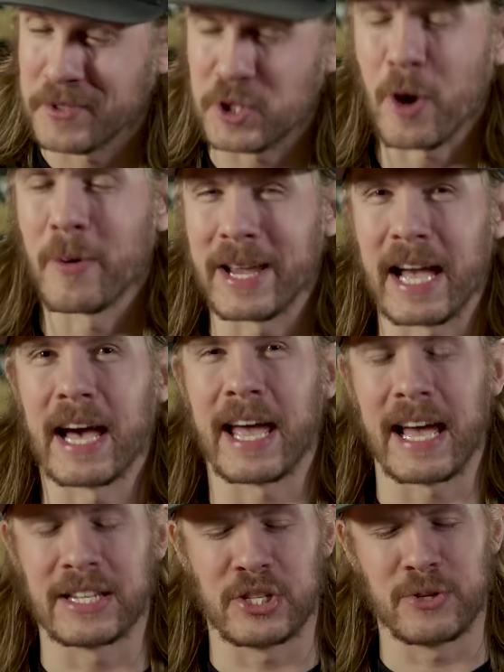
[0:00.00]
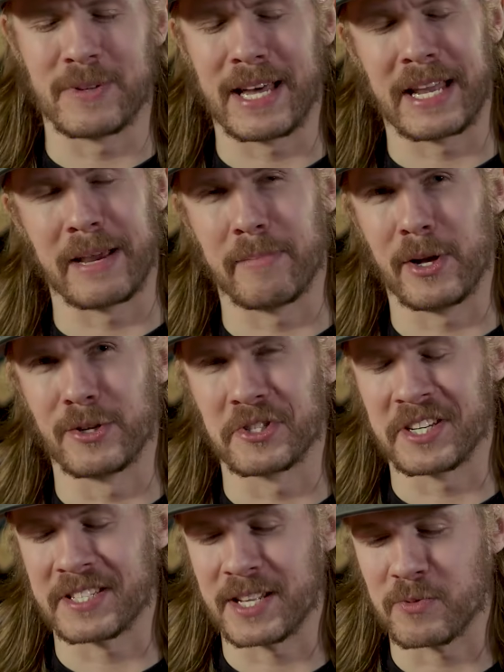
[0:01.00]
Sorry, I had to do that. I
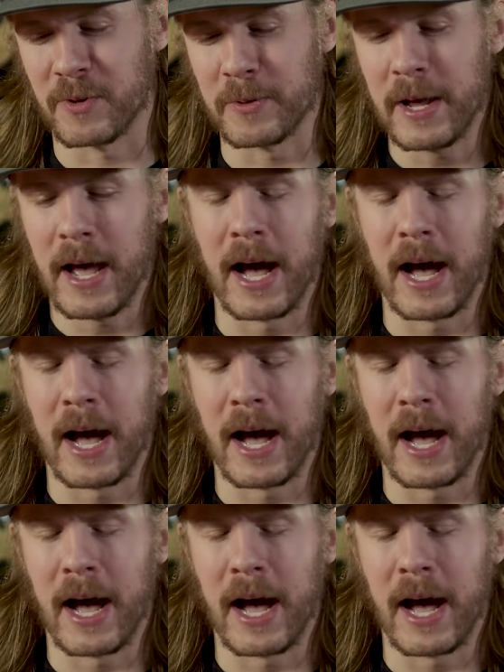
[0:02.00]
apologize. That's rude.